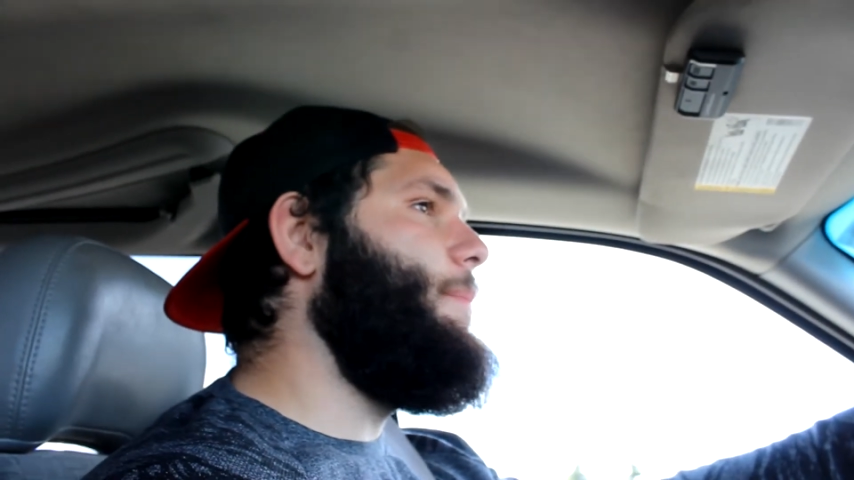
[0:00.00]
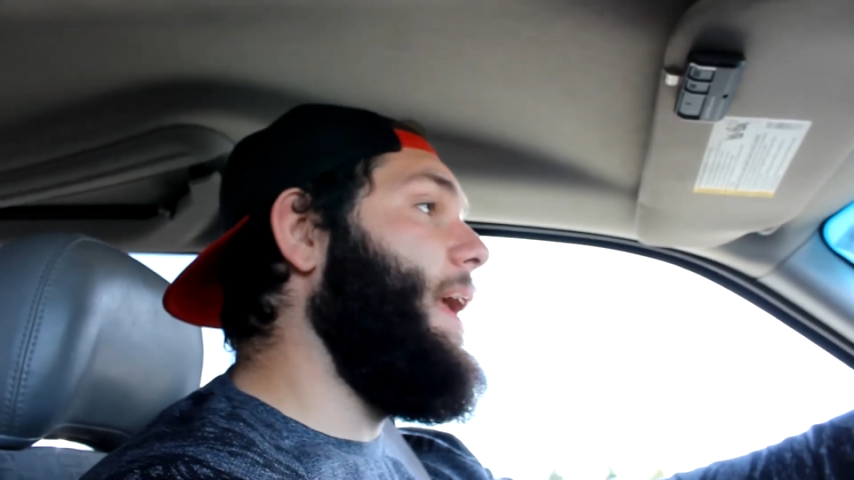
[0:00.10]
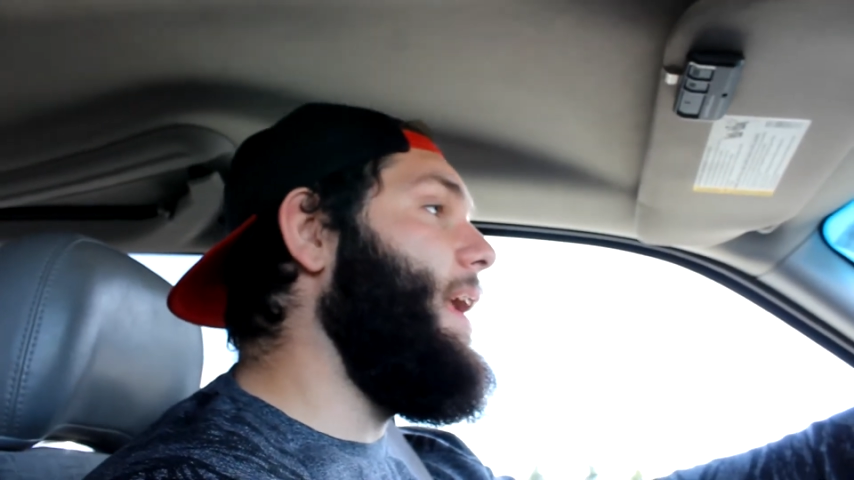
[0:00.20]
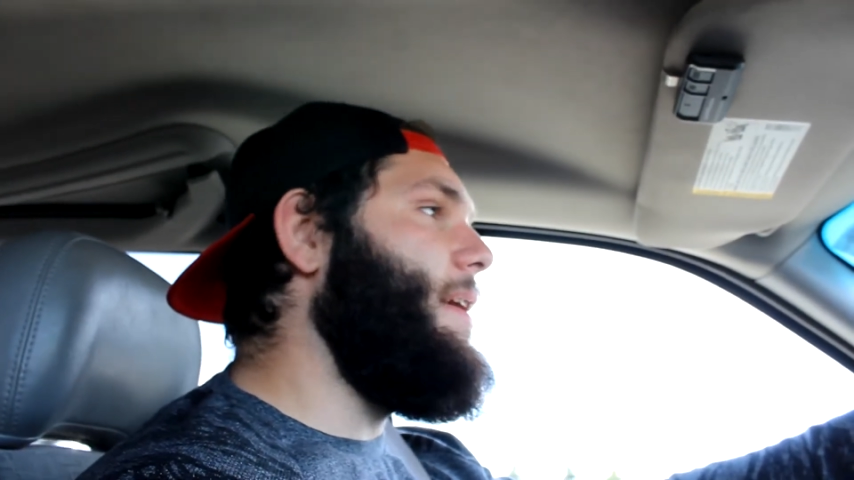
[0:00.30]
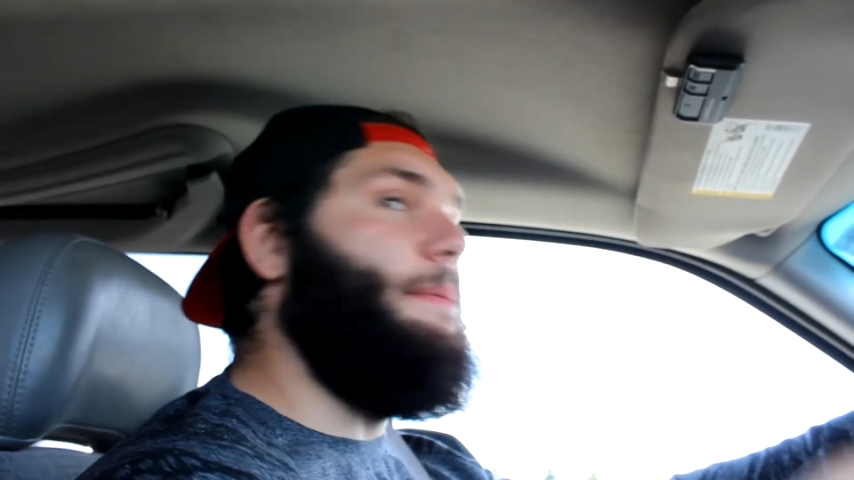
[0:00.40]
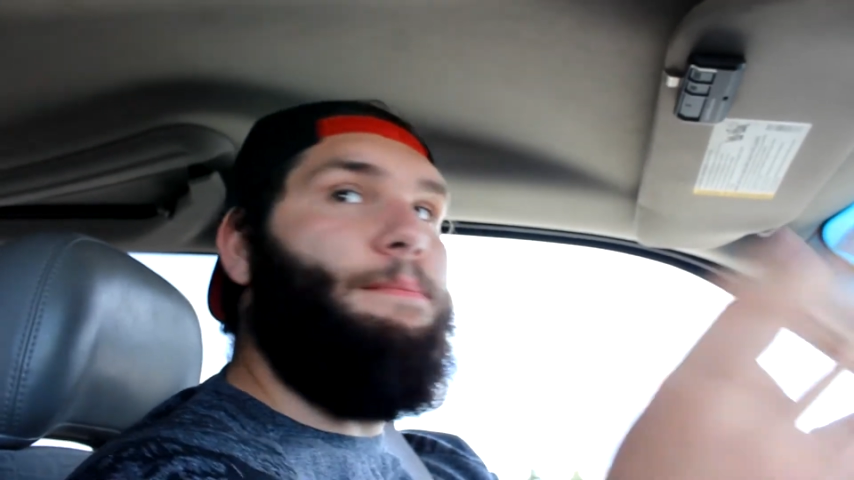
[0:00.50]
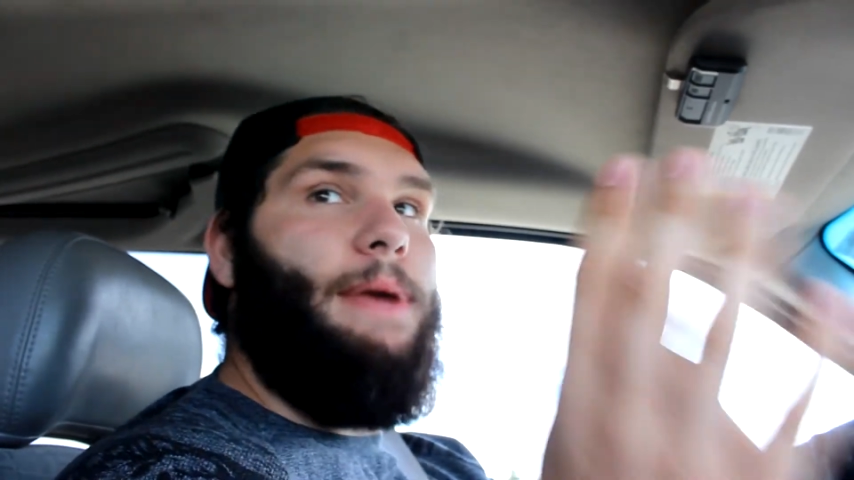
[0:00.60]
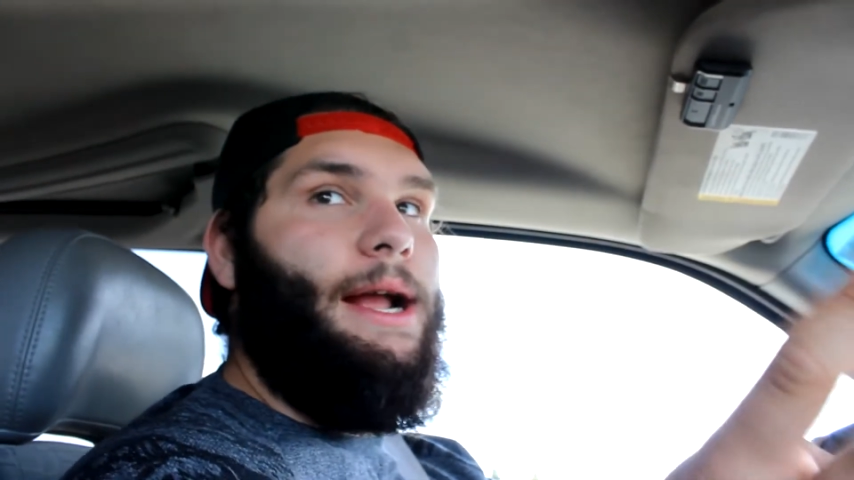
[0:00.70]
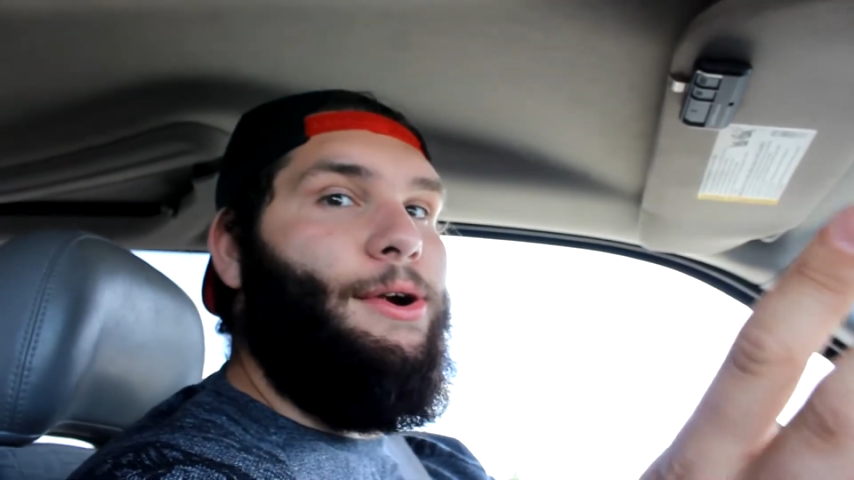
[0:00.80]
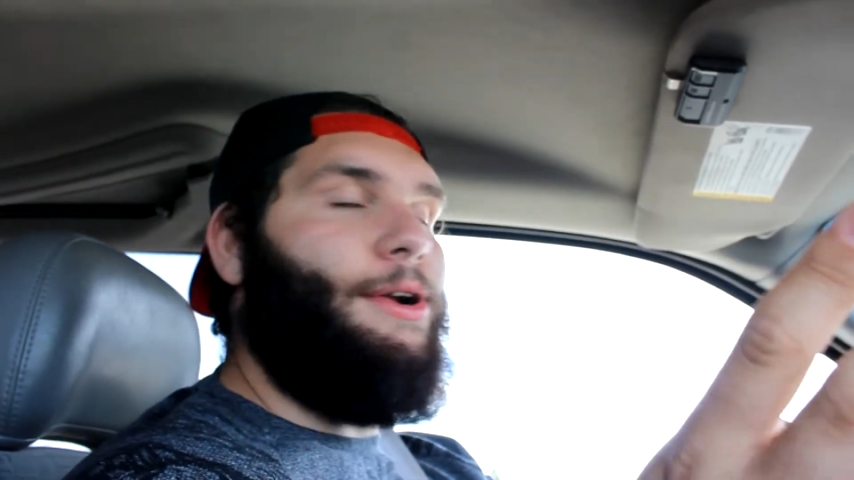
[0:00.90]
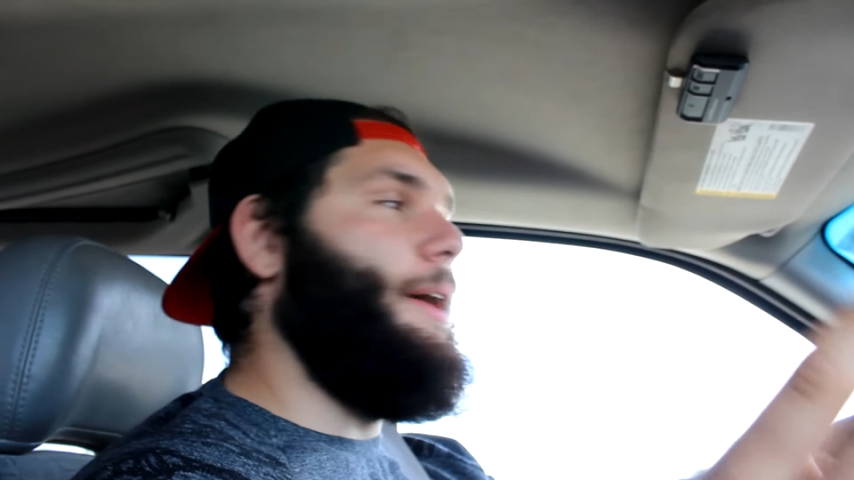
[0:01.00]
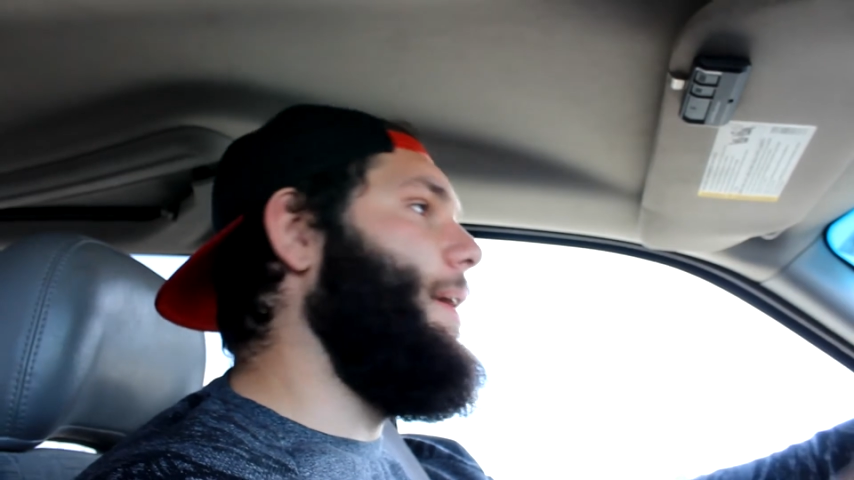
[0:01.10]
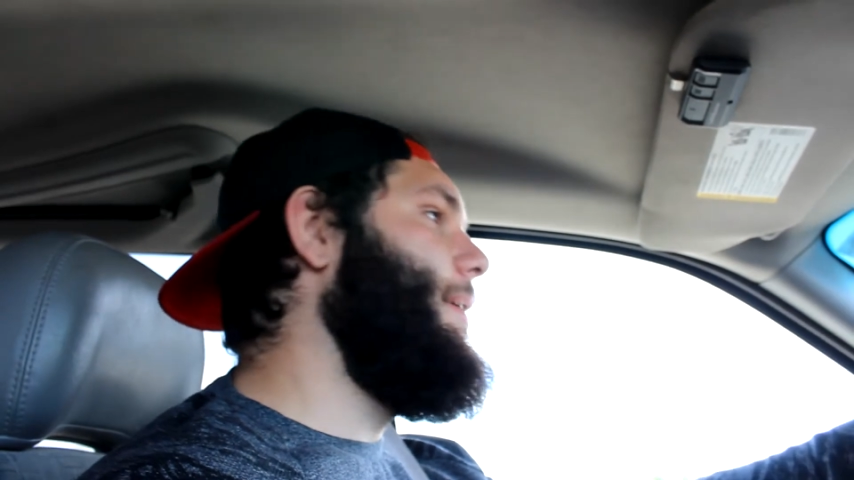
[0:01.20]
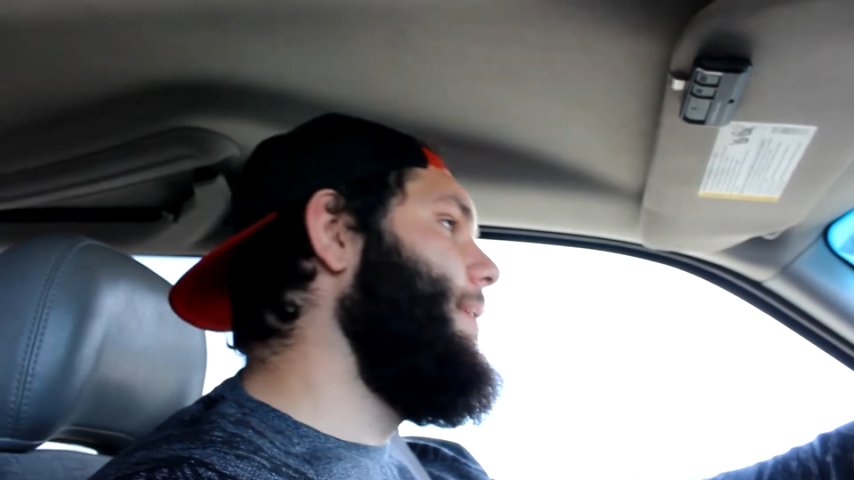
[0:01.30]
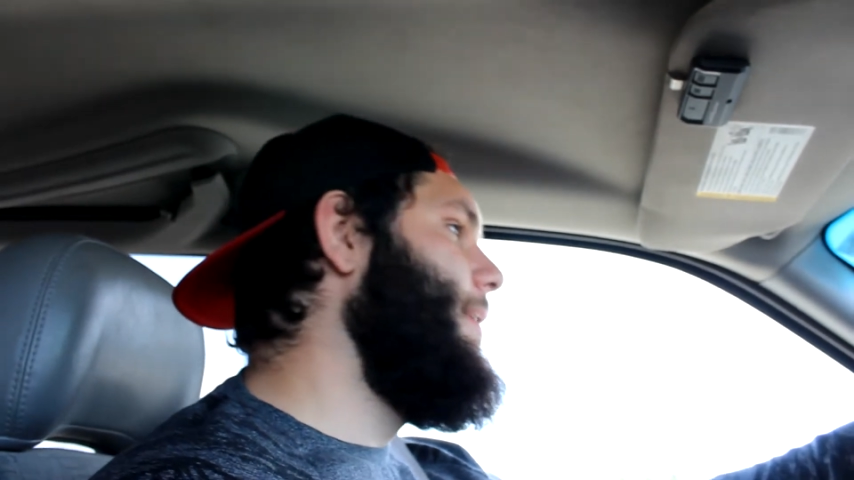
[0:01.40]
But here in America,